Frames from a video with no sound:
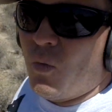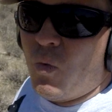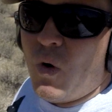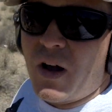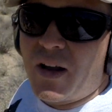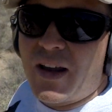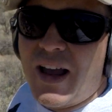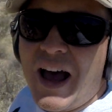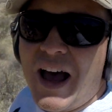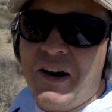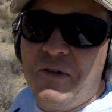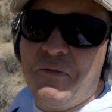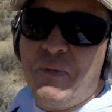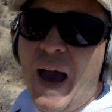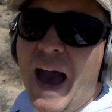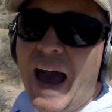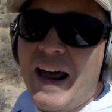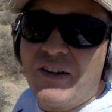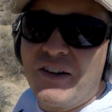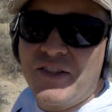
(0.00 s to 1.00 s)
what kind of
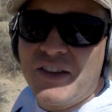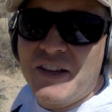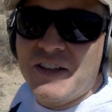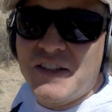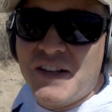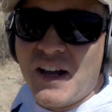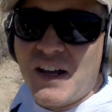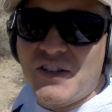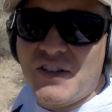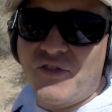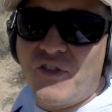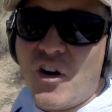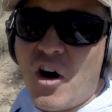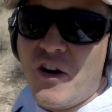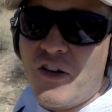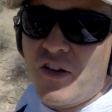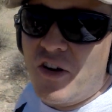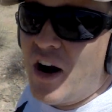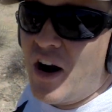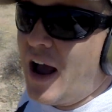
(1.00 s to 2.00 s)
pattern this does
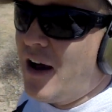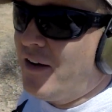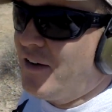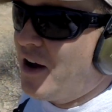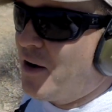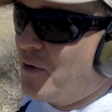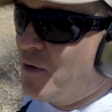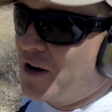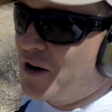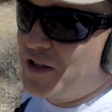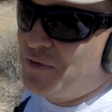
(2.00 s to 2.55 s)
farther out. Now